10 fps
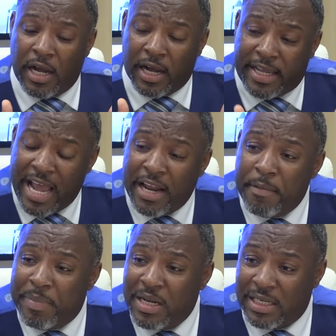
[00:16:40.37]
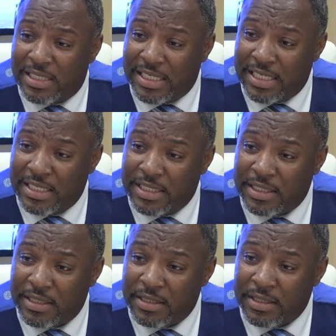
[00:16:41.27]
accountability
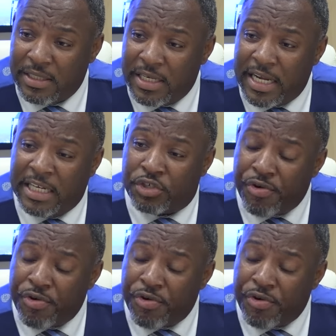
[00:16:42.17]
and